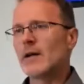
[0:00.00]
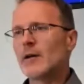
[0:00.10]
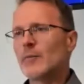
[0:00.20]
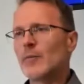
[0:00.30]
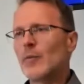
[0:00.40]

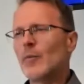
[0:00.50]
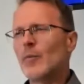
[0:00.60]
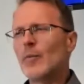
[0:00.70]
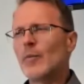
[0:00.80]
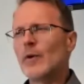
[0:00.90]
And
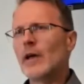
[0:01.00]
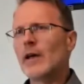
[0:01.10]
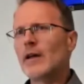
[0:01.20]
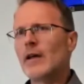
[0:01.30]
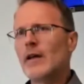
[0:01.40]

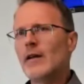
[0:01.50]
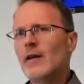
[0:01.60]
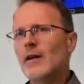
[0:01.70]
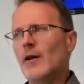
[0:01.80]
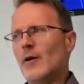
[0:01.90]

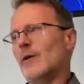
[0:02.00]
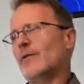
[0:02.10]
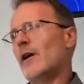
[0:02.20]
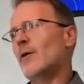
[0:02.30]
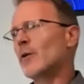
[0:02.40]
you know,
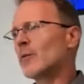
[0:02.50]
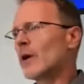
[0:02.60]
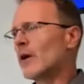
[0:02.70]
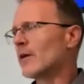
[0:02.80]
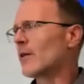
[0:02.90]
if I were
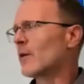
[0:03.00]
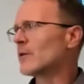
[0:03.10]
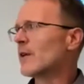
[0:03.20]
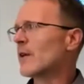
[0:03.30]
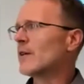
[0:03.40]
around in
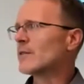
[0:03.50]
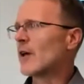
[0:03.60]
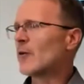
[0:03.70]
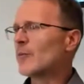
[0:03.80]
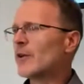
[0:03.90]
those days,
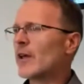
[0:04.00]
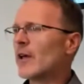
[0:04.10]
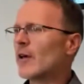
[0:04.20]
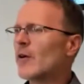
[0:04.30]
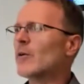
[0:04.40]
I would be
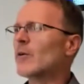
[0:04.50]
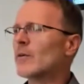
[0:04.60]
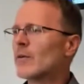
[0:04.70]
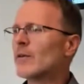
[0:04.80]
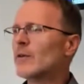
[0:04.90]
like, oh,
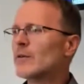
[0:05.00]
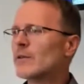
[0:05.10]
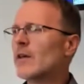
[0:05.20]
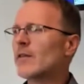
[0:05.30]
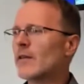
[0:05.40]
you
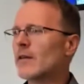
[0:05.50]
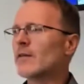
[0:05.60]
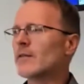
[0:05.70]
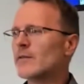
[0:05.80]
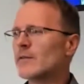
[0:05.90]
say
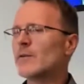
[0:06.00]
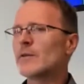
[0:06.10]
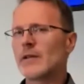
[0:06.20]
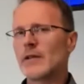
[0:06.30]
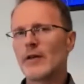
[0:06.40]
that
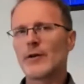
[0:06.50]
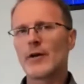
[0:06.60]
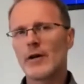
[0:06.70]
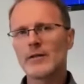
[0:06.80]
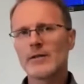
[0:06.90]
Zeus and the other
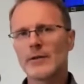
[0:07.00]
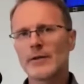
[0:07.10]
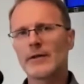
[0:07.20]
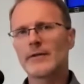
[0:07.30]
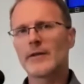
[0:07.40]
gods are at
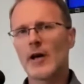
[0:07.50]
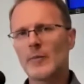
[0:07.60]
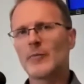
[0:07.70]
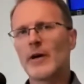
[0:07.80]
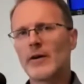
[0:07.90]
the
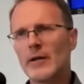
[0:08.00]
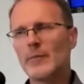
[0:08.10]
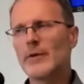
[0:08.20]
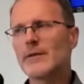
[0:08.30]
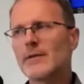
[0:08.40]
top of Mount
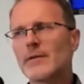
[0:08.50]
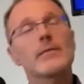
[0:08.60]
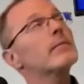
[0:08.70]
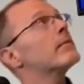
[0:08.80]
Olympus?